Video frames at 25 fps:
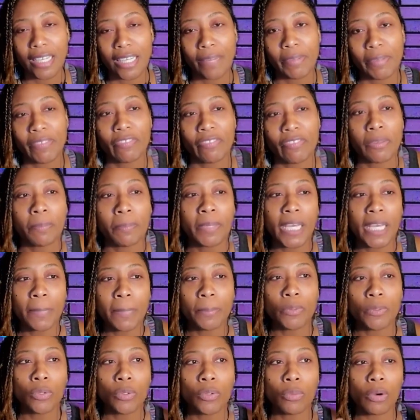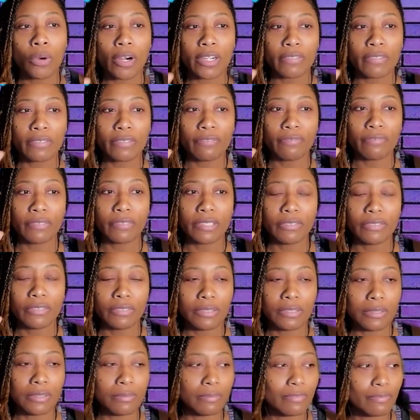up, if the people who
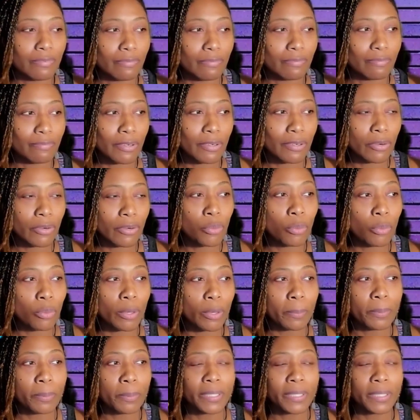are